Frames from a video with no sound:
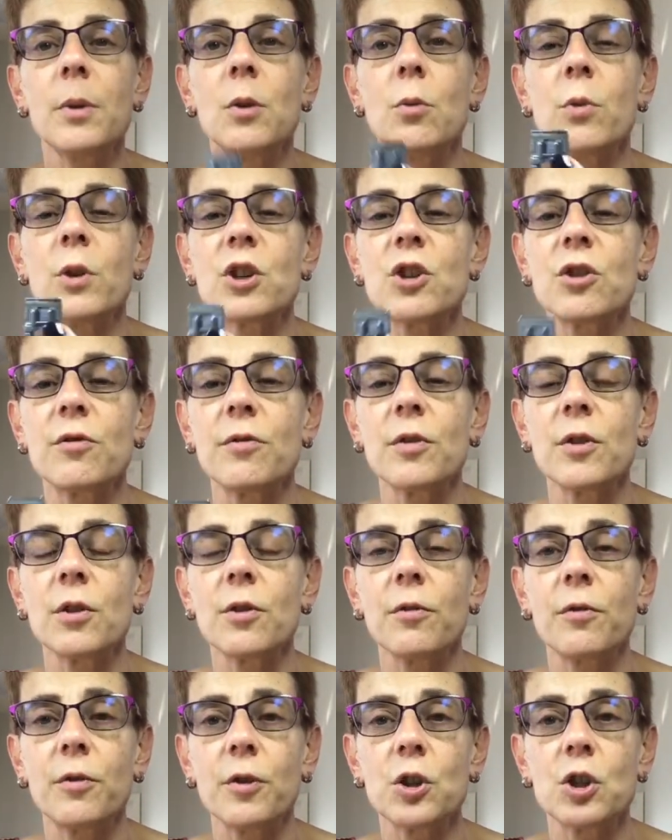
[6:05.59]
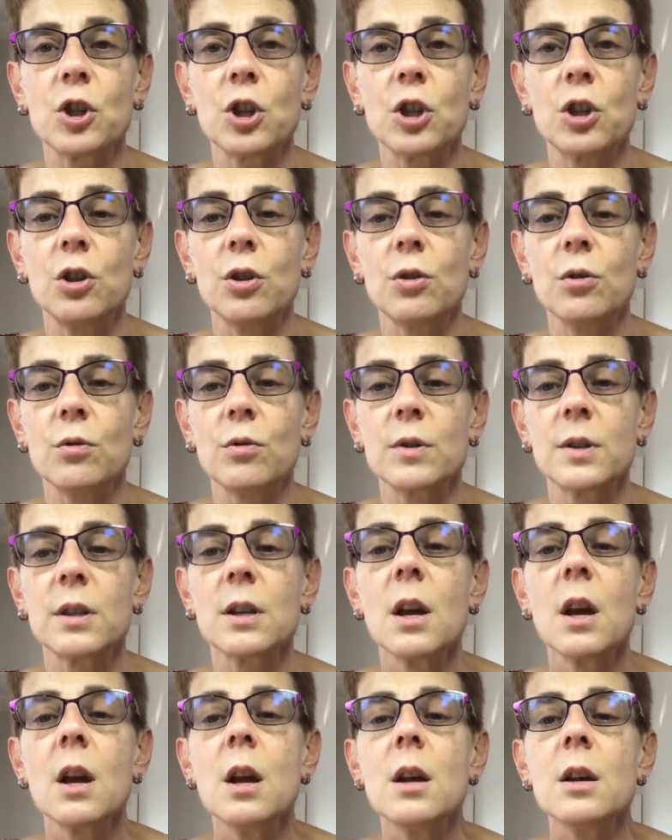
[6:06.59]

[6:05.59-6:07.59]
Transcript: me which foot to use.